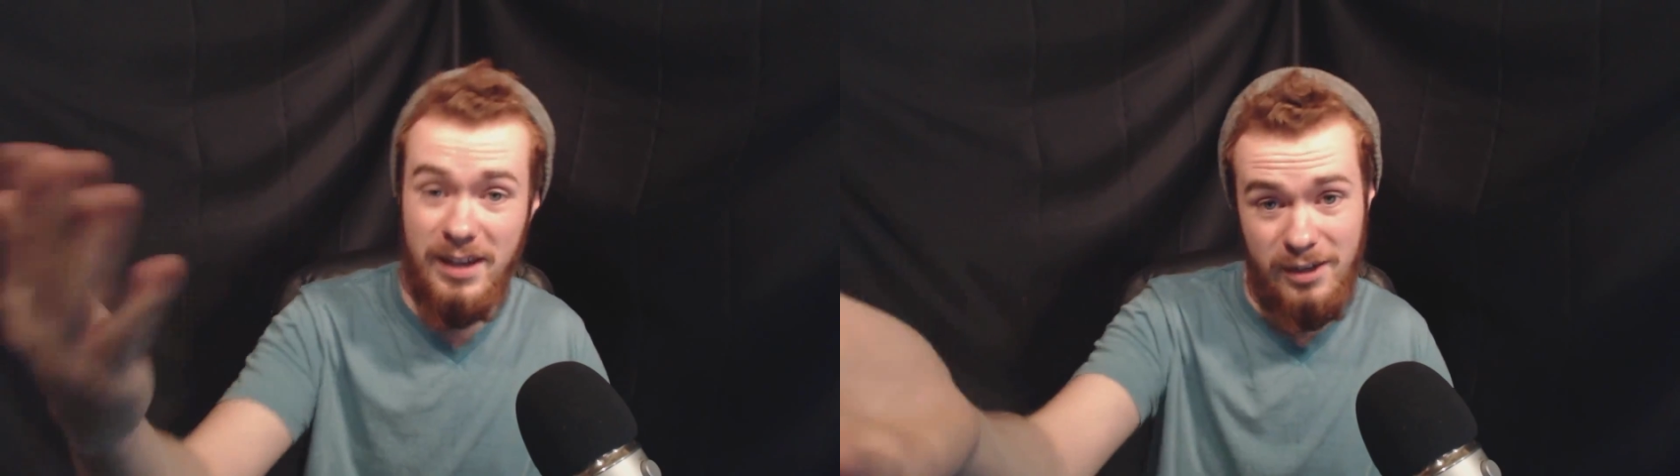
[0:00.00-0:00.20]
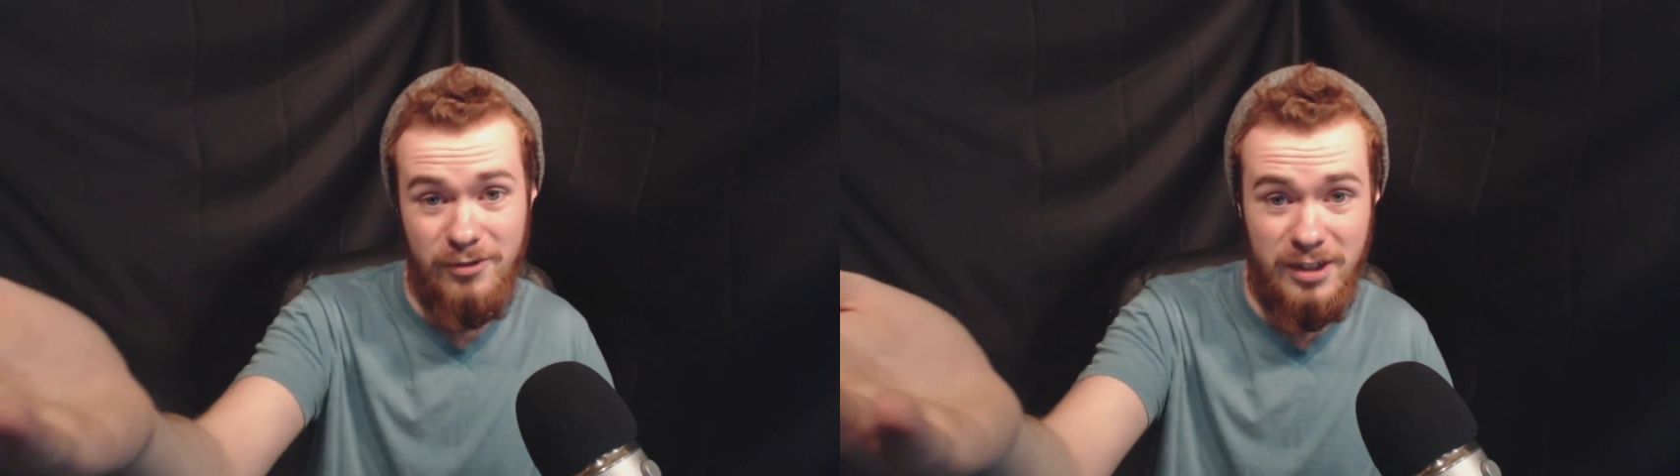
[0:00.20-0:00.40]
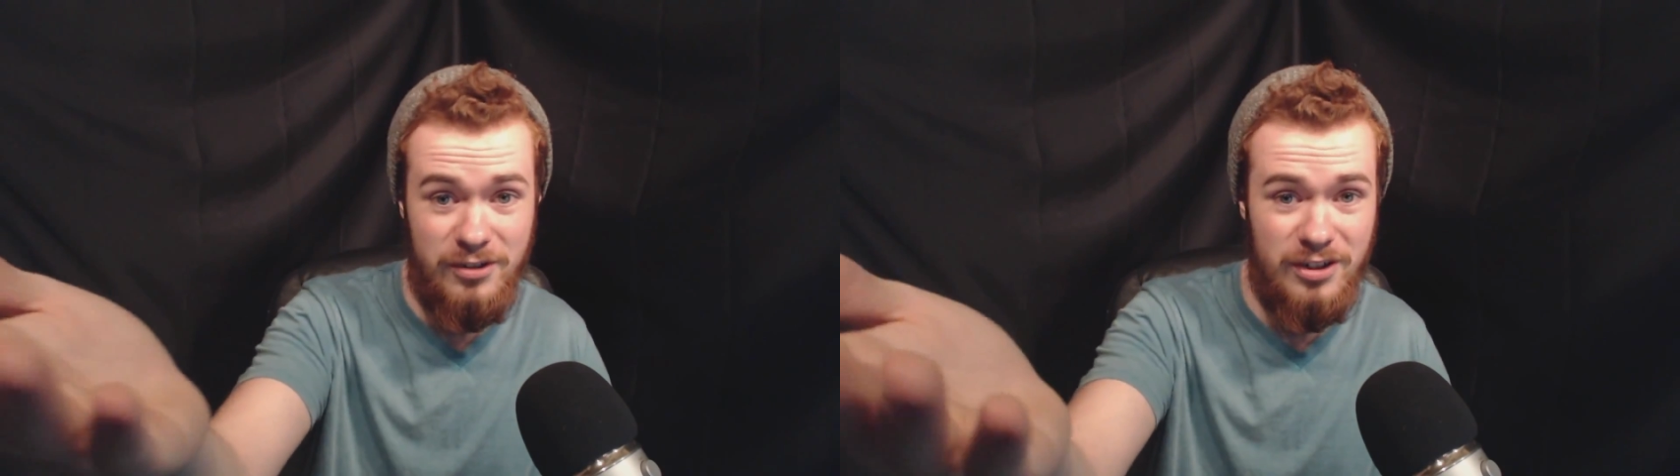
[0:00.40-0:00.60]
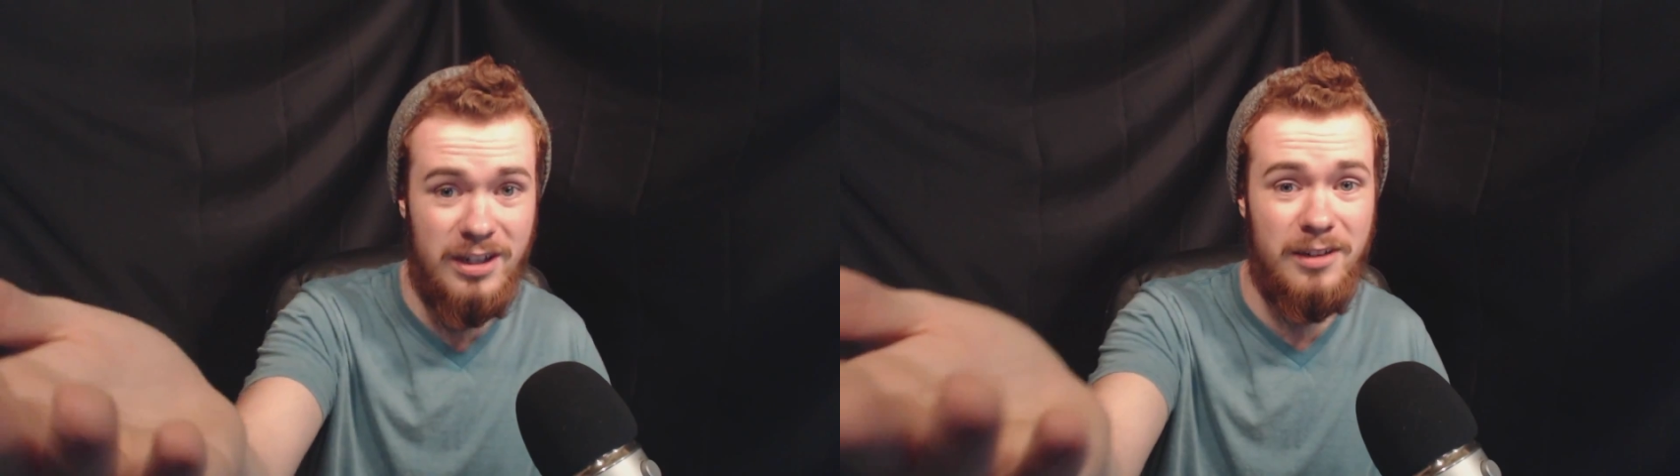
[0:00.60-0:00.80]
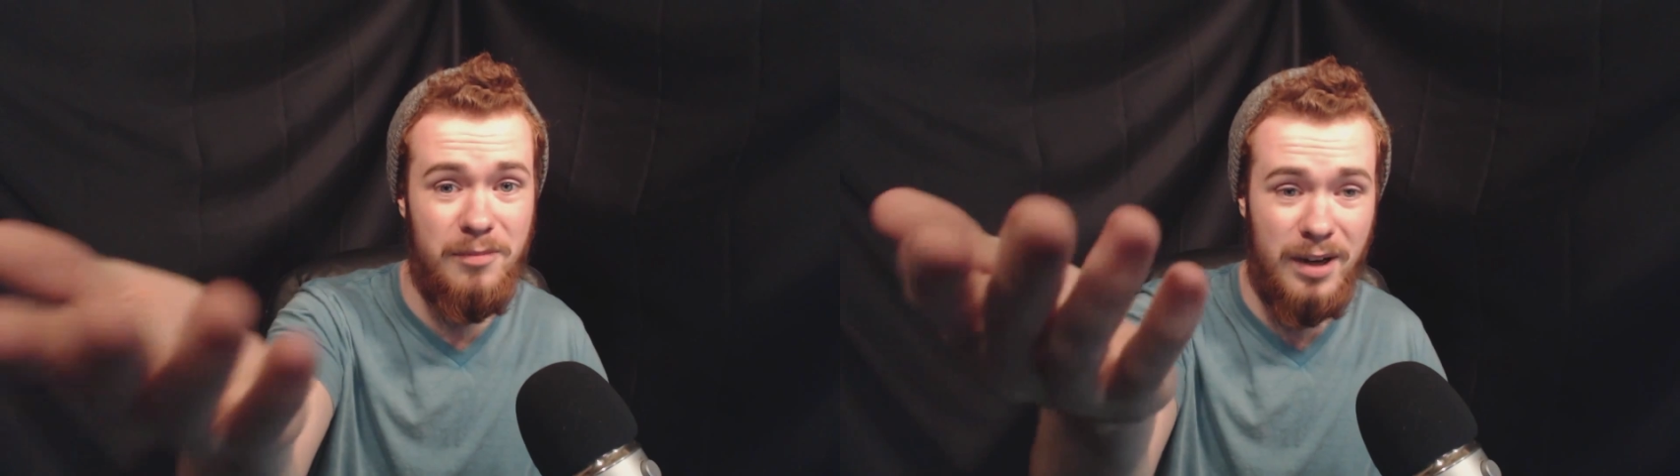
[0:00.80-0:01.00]
Thank you,
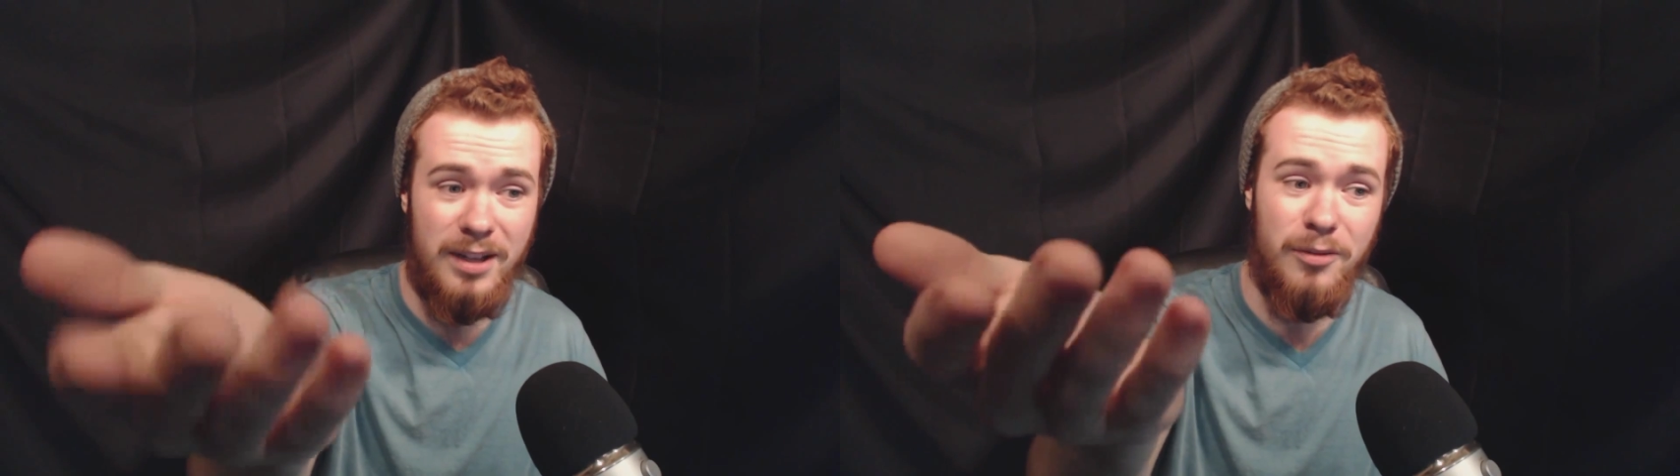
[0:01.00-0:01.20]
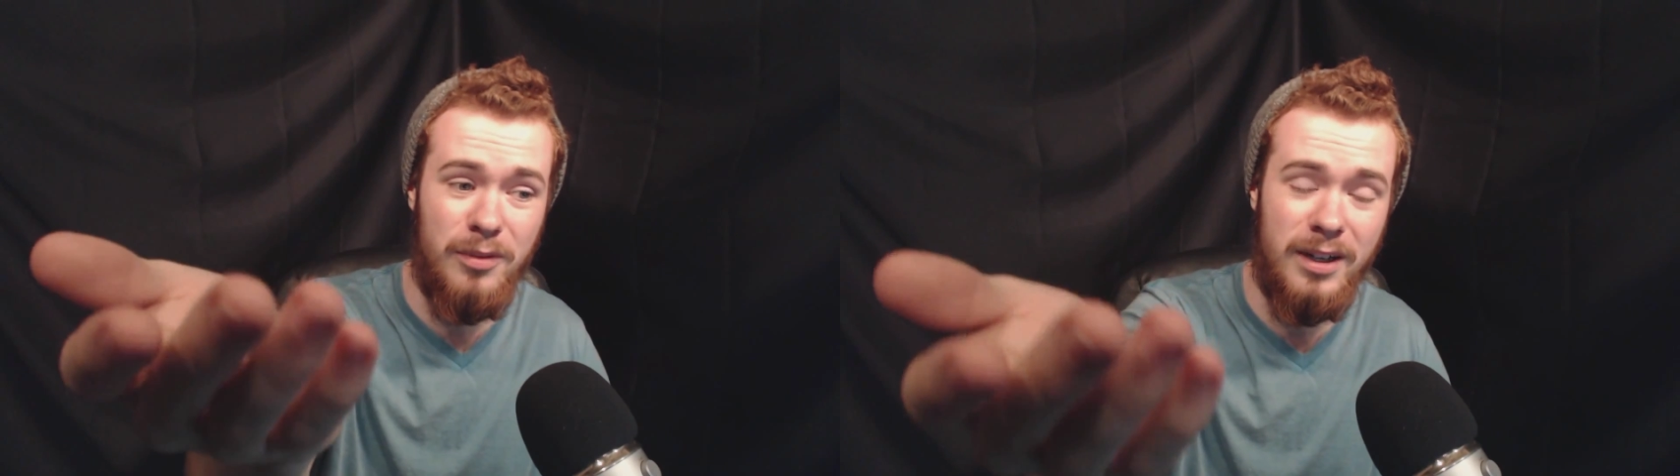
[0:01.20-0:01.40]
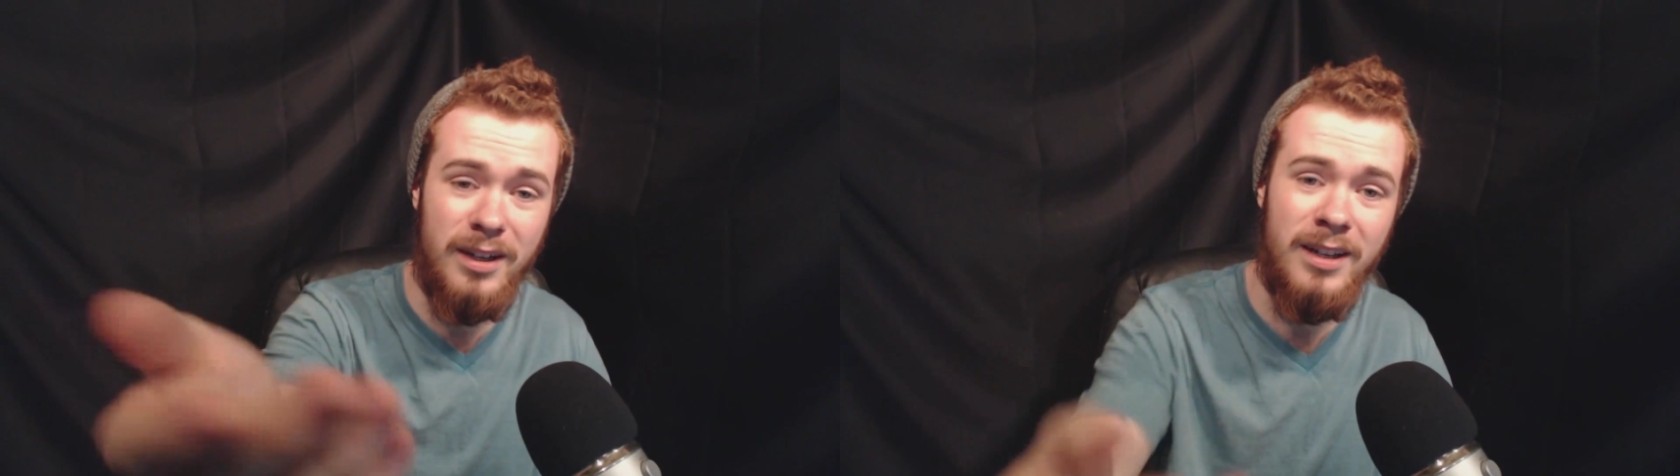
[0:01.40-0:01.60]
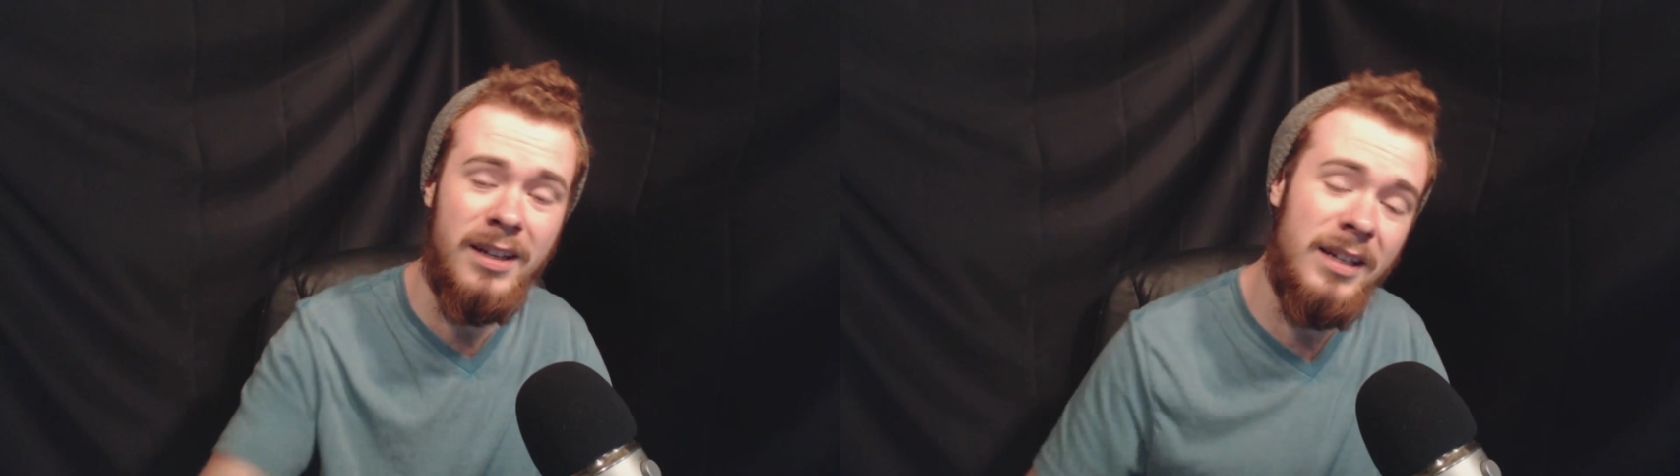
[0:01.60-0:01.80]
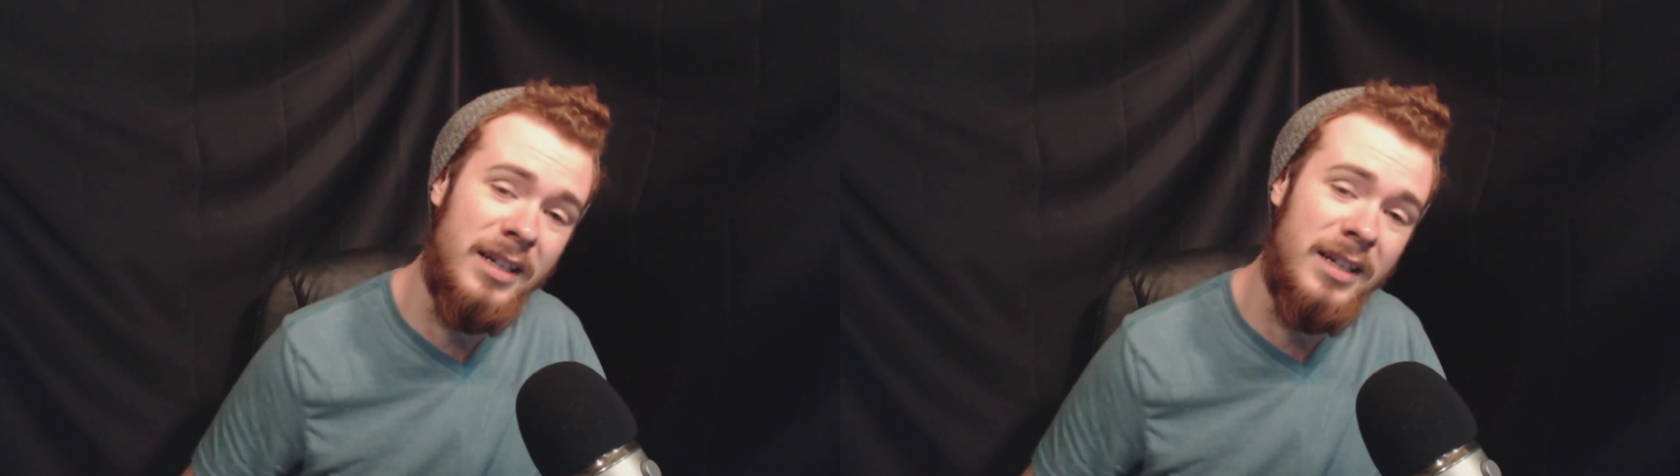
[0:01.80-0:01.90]
TGN, by the way.